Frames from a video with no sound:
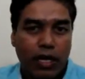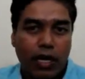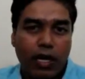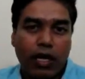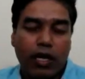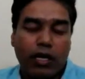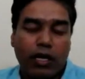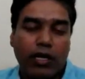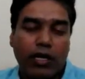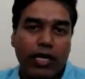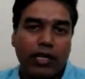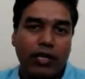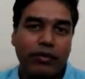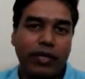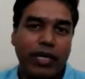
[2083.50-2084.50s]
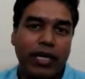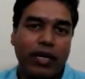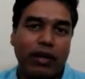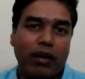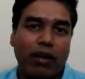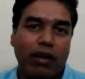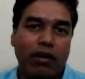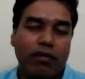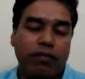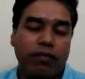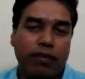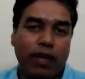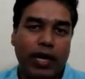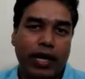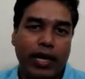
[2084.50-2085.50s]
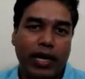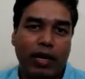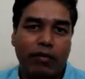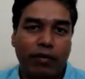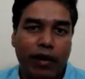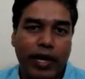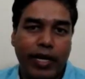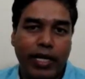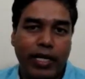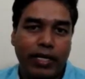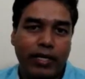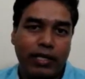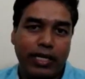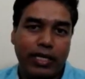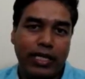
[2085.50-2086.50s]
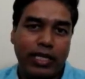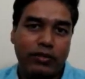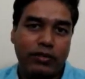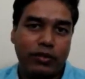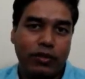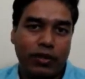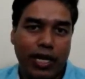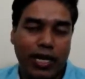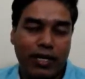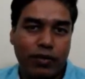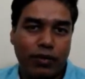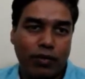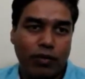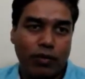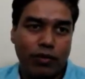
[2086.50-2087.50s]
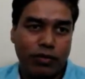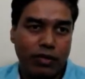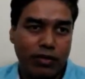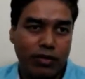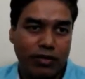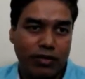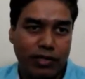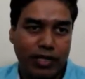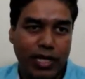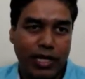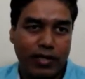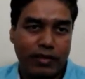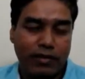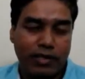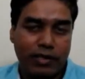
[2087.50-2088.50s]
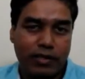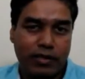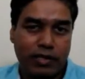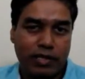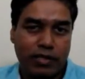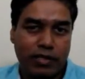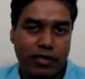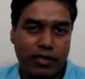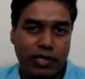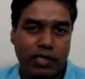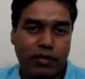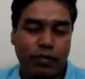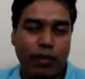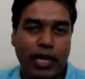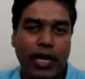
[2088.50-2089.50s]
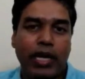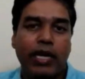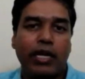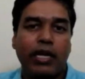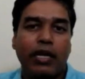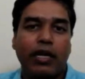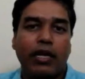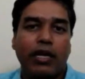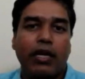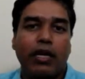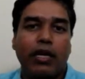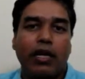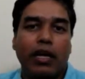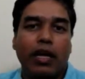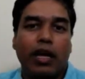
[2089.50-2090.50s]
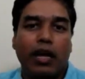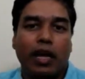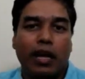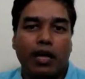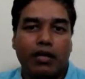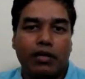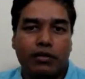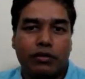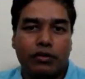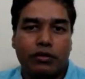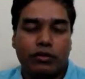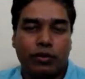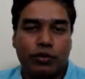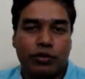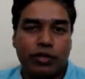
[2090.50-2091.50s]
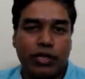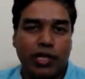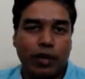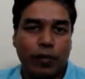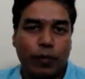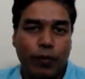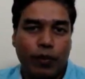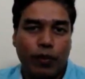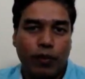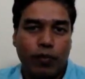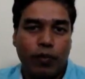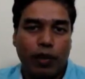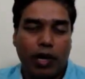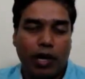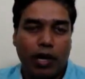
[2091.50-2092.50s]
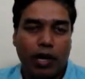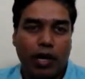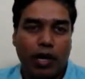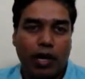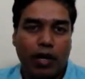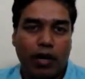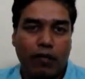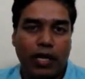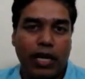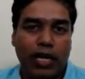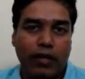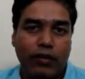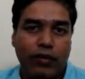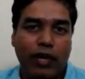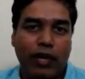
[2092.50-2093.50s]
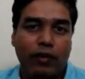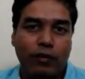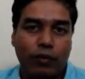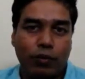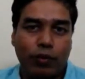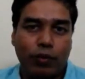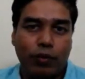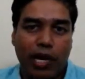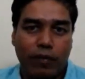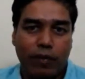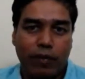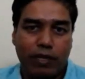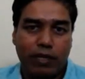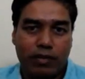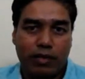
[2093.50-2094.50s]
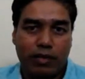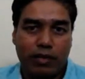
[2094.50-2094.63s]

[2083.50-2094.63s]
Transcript: The other way of avoiding the dead zone and do closed surface analysis is by choosing a probe where you have two elements.